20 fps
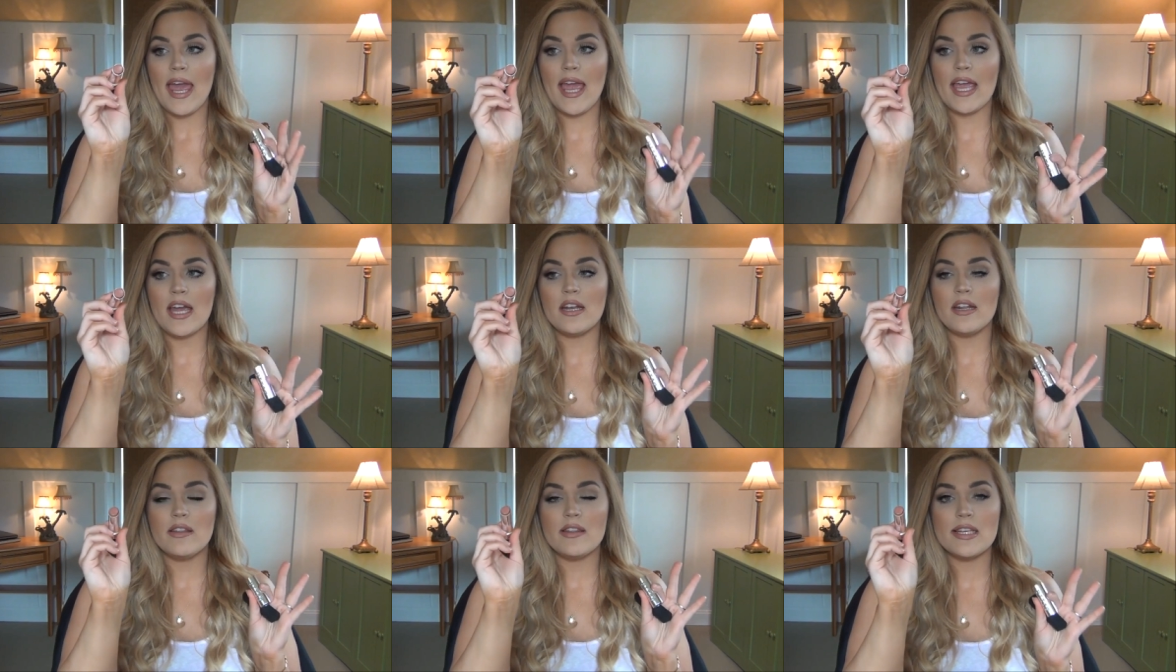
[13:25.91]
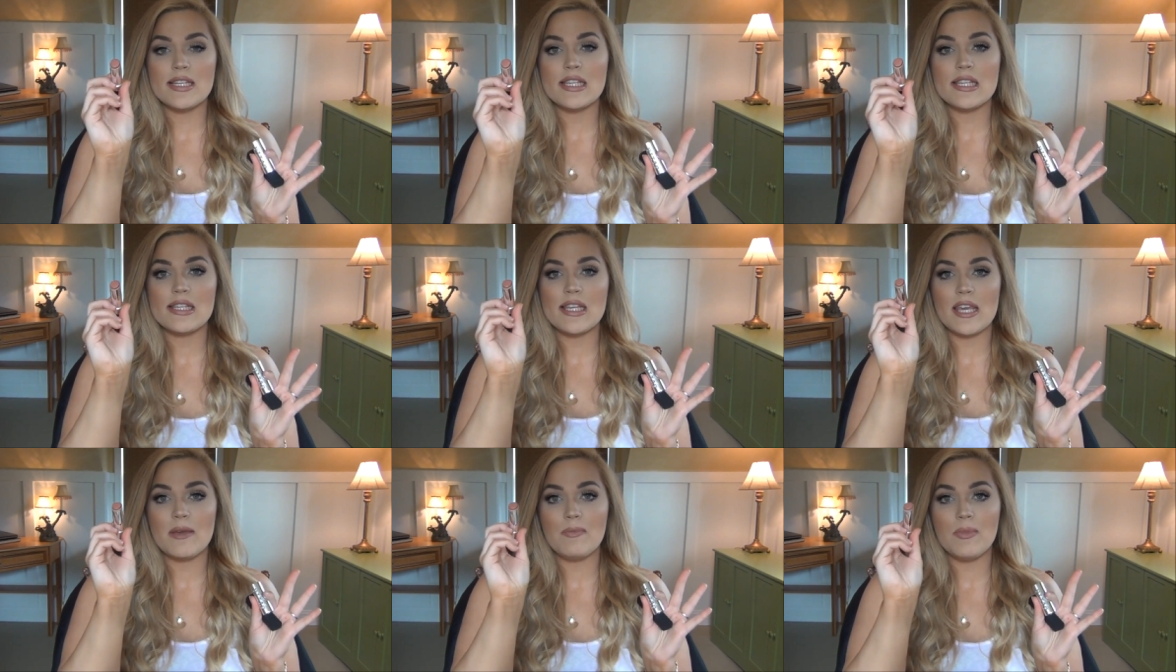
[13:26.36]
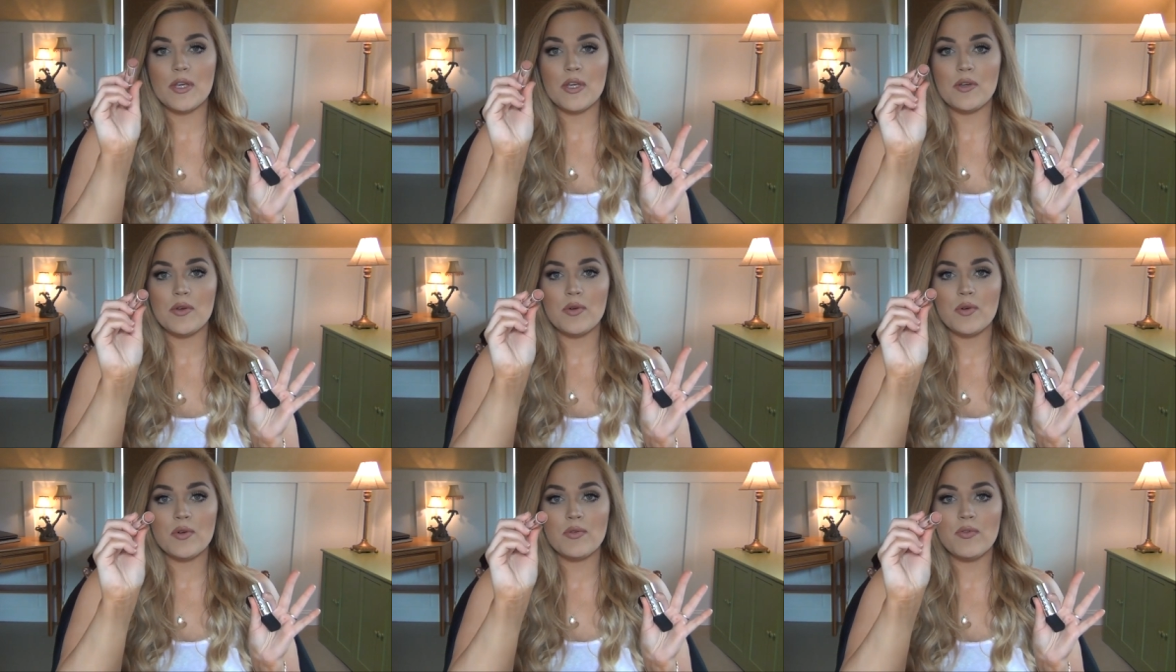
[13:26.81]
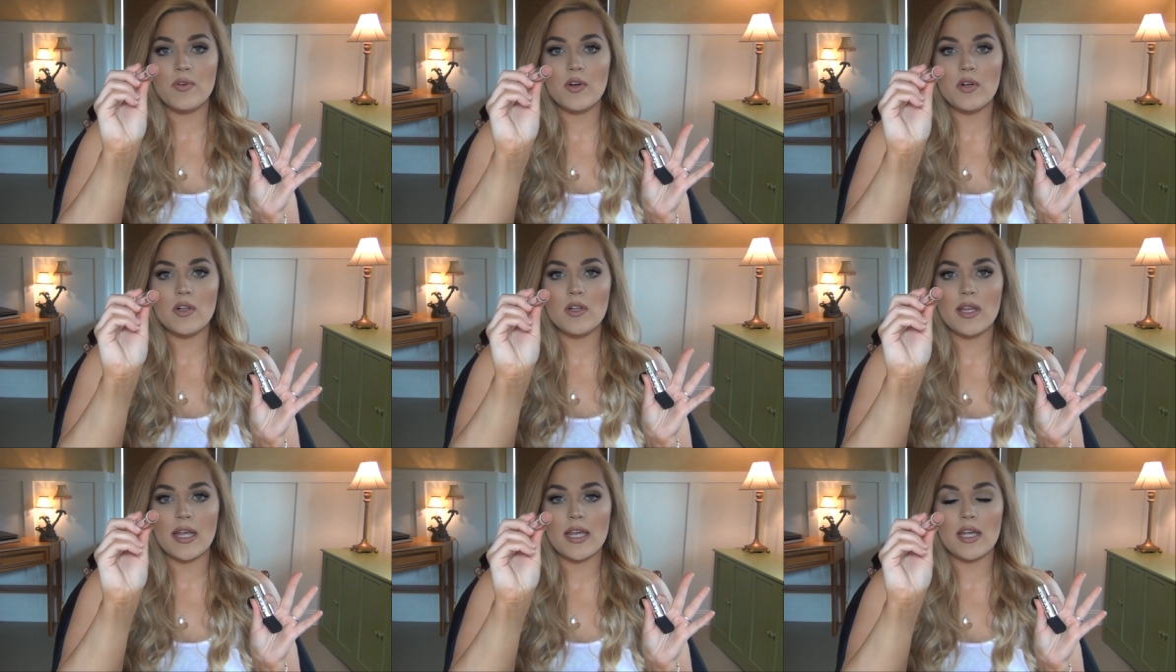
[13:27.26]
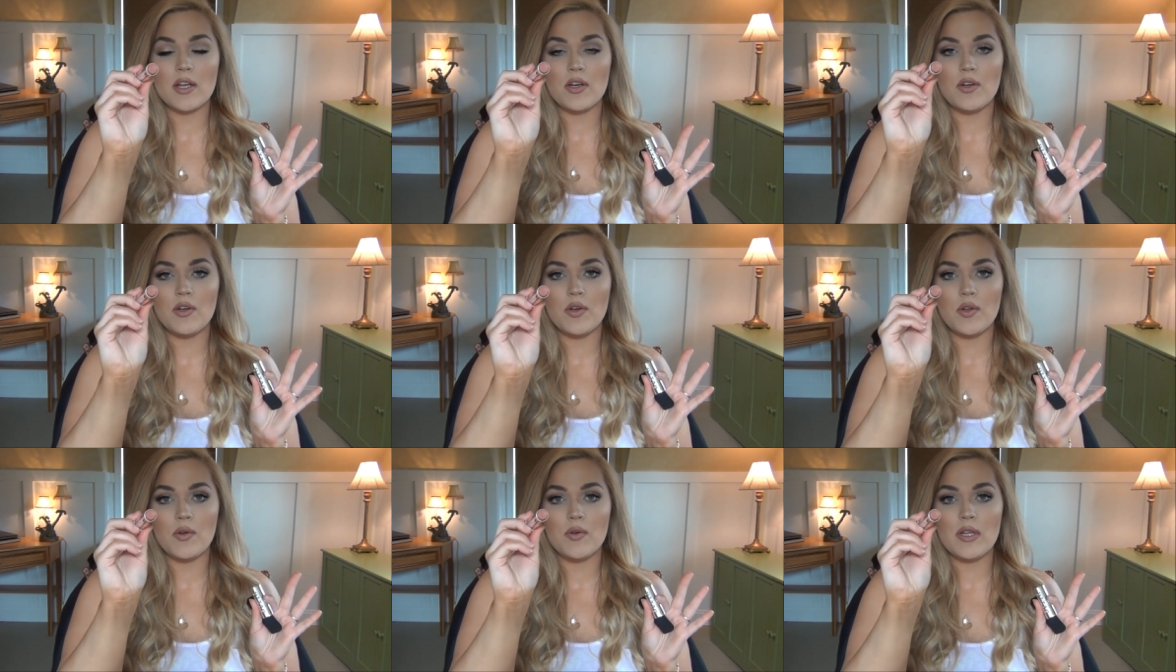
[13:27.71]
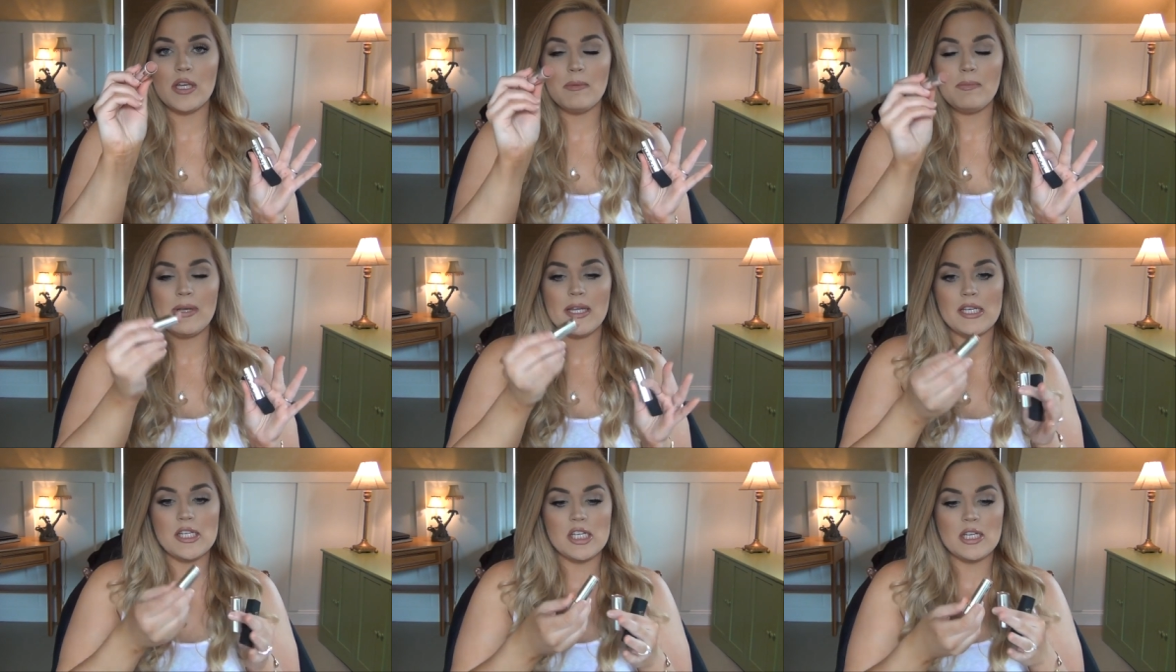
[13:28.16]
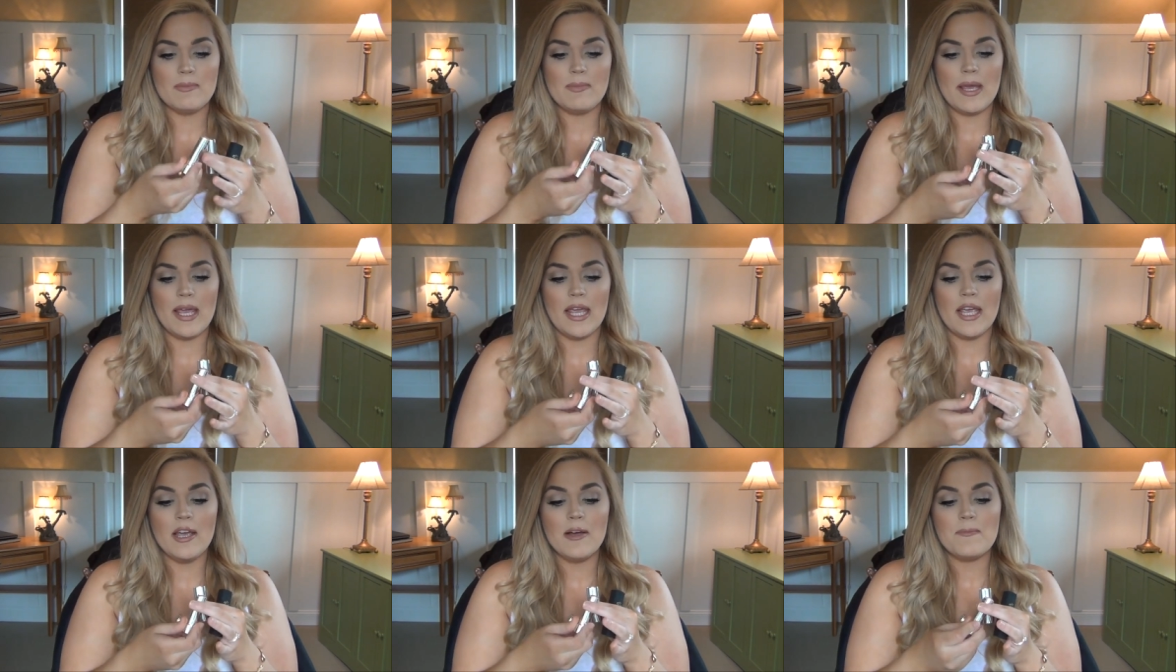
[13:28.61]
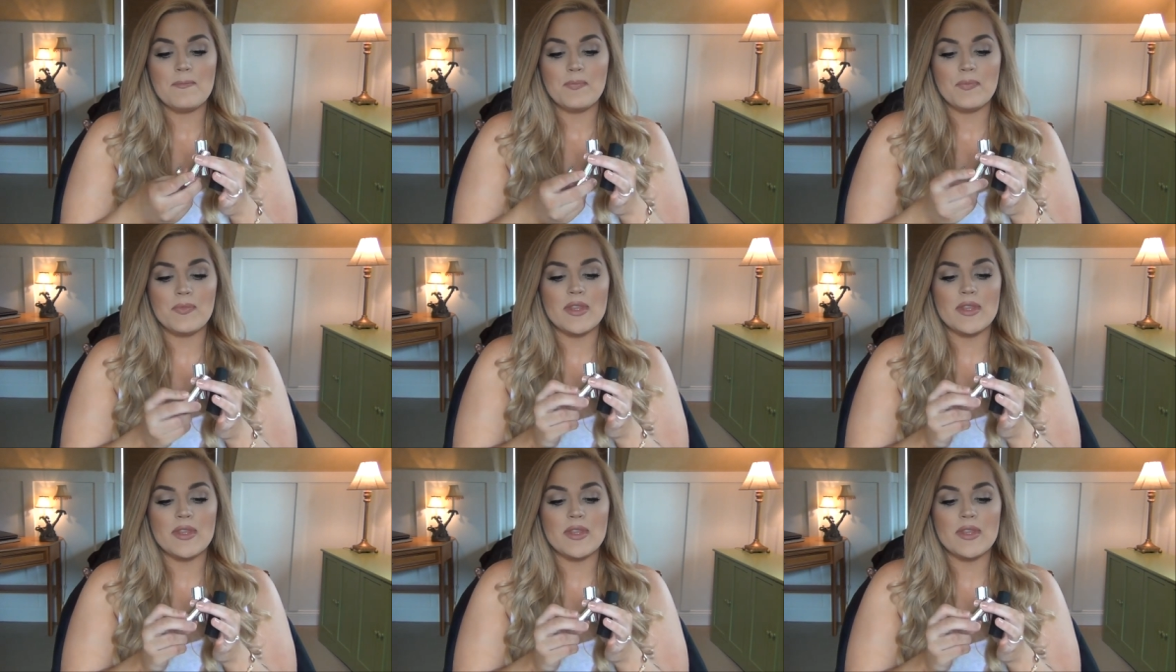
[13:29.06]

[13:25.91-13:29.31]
and this is a beautiful like nudie peachy pink.